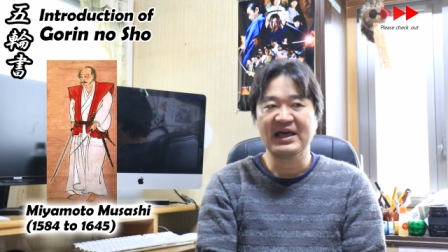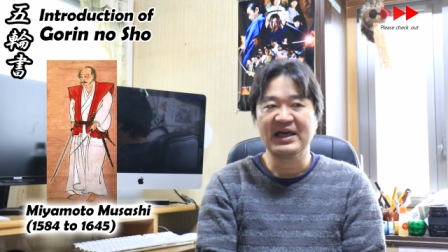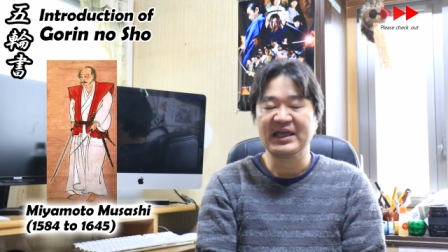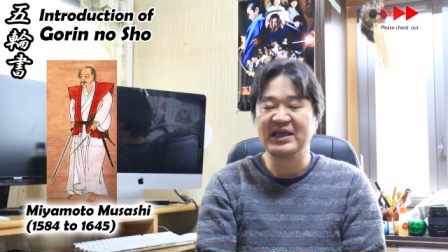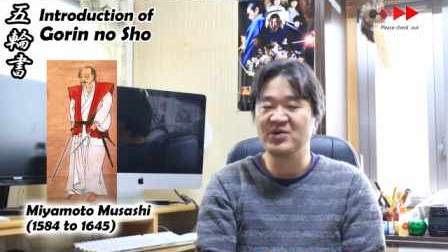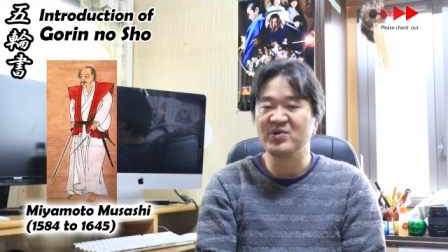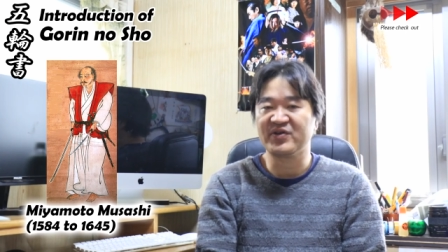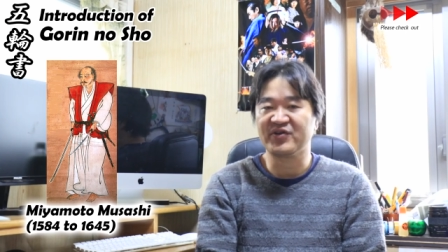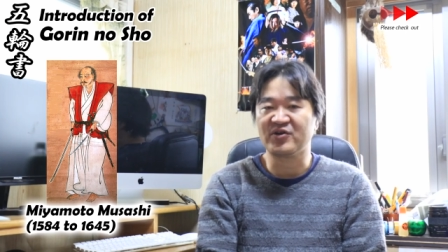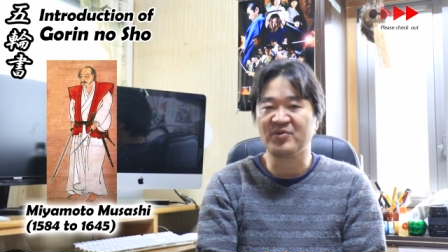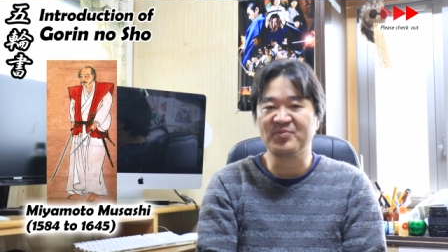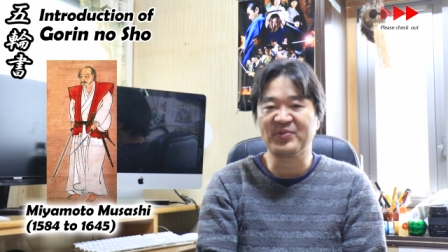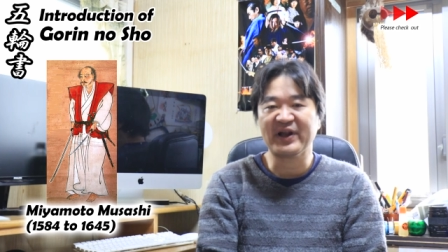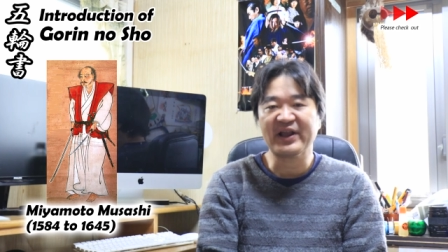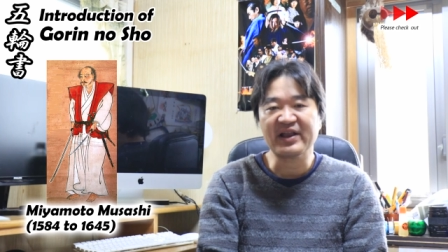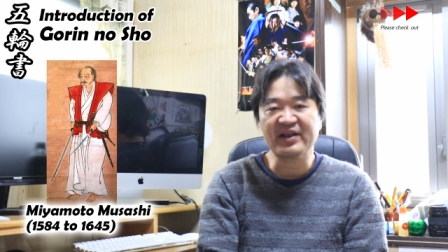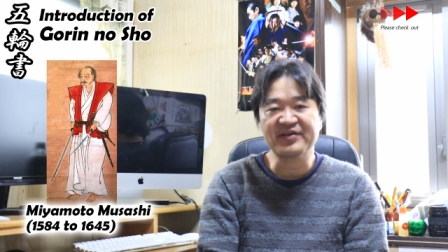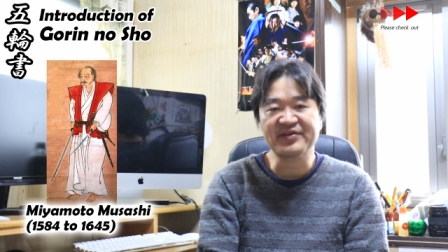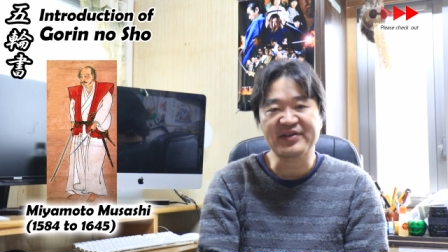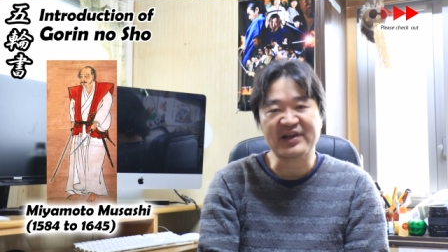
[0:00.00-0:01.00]
he was
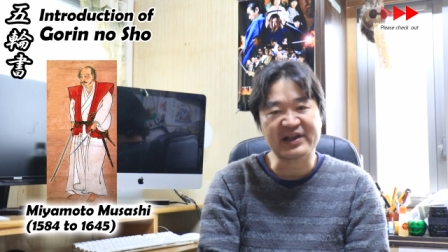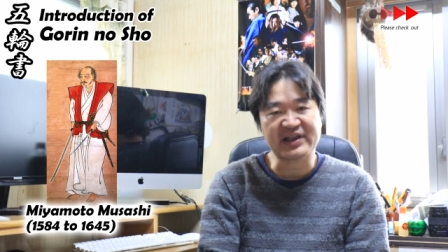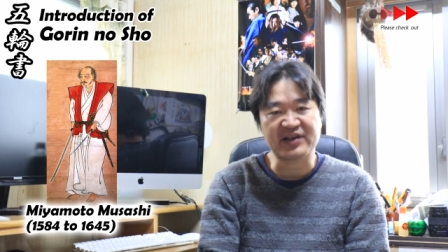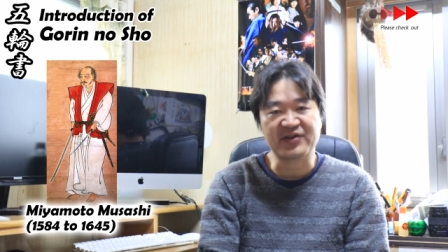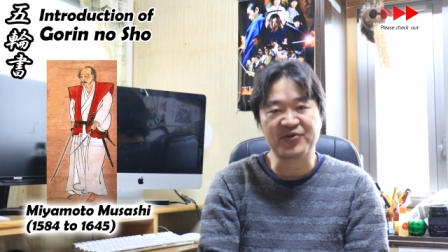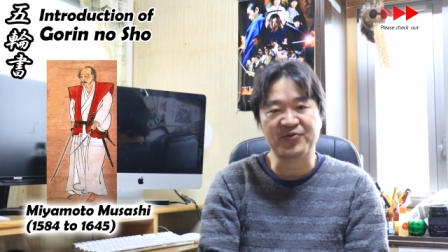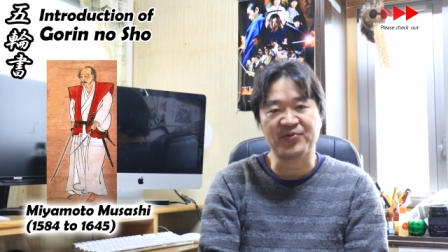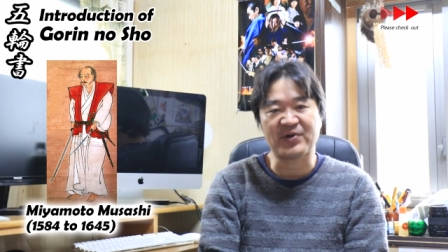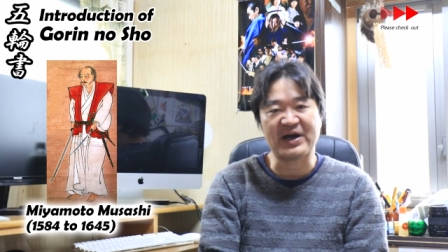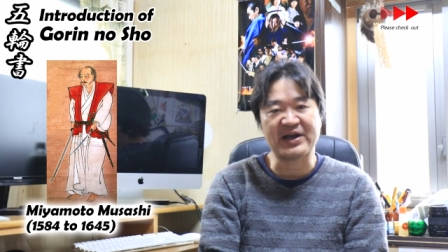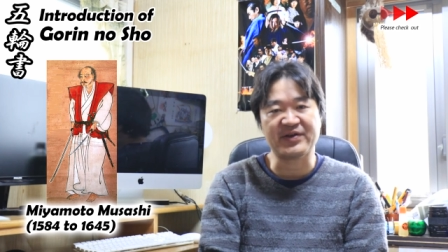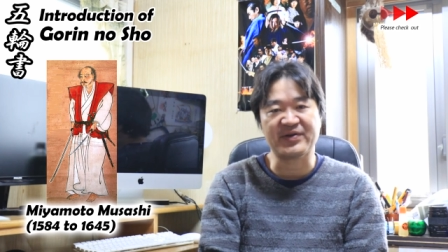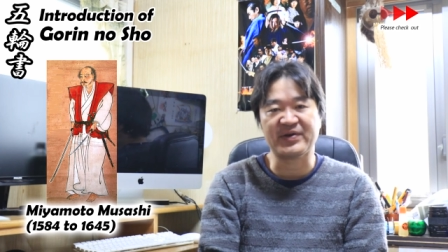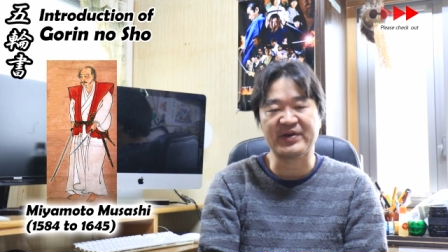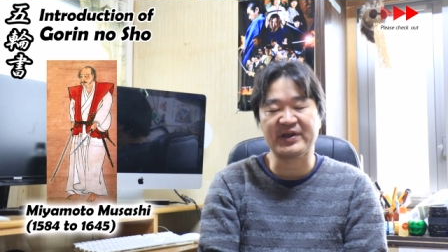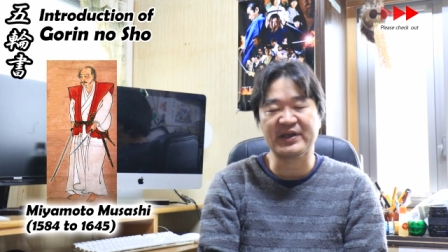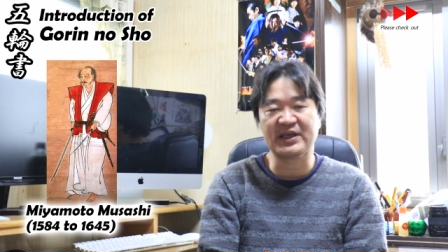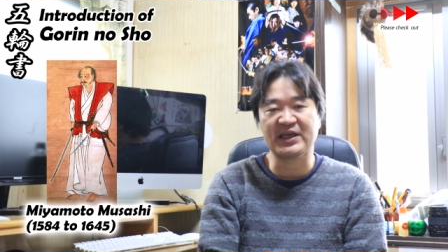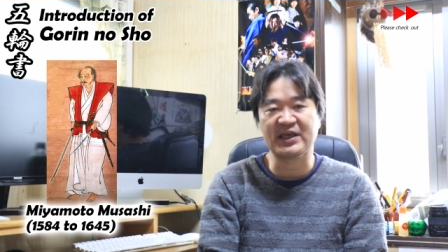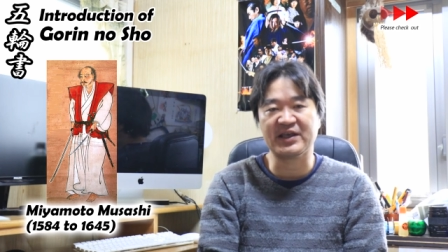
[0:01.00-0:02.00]
completely satisfied
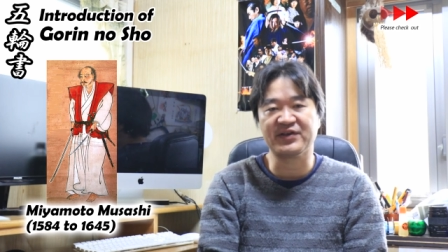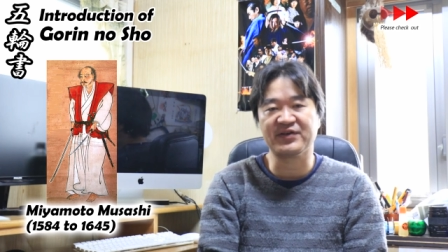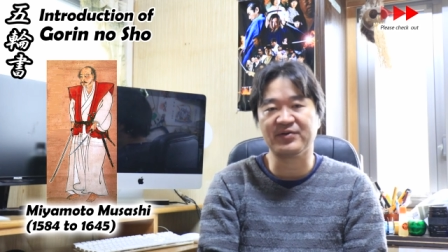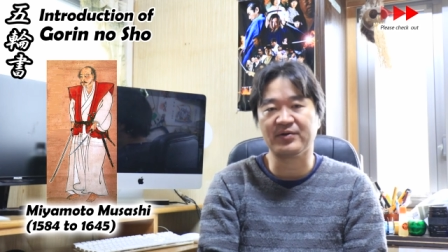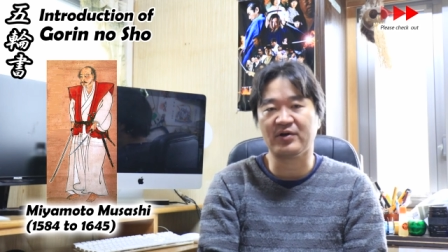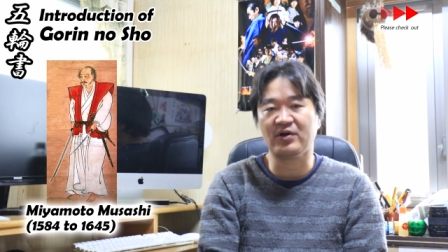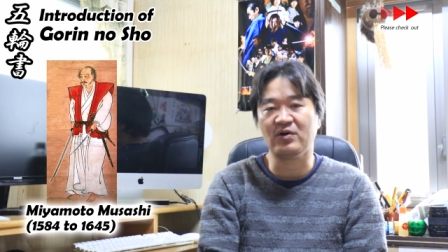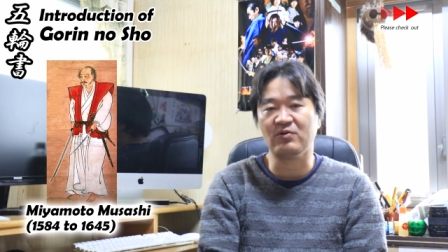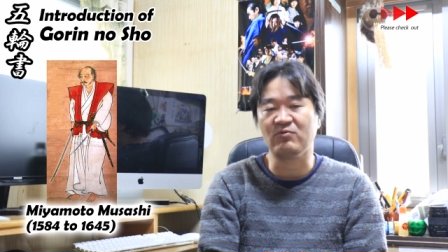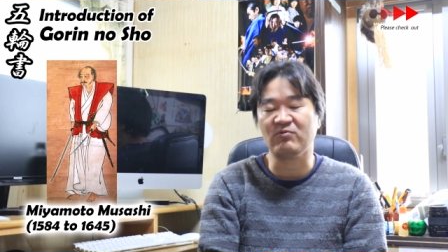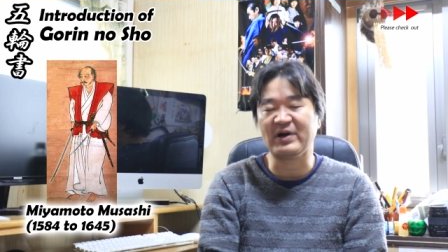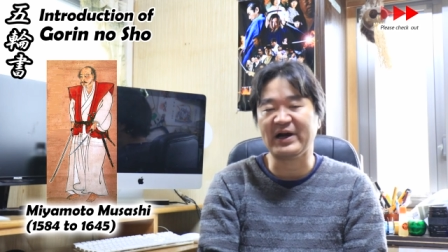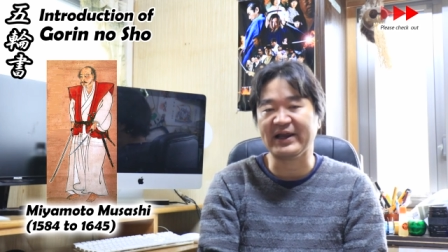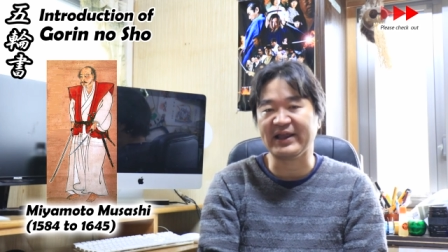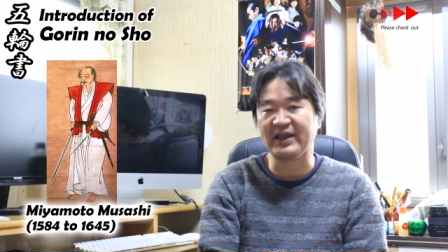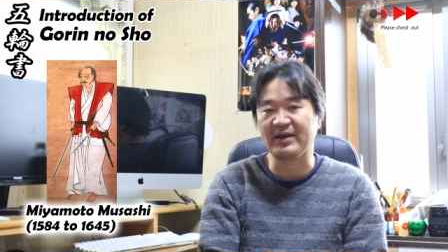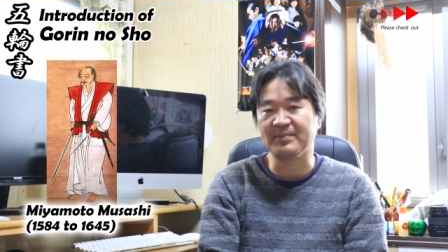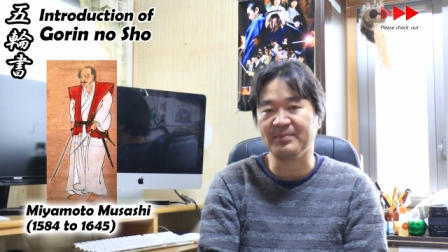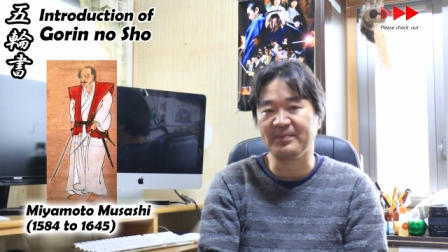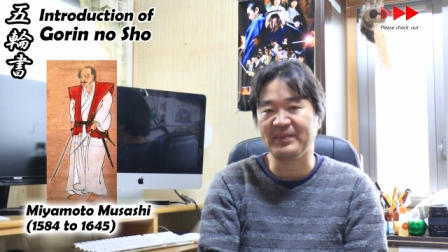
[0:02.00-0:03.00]
with his own
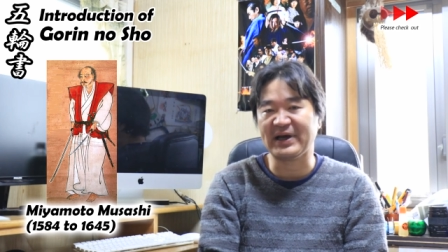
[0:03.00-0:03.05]
writing.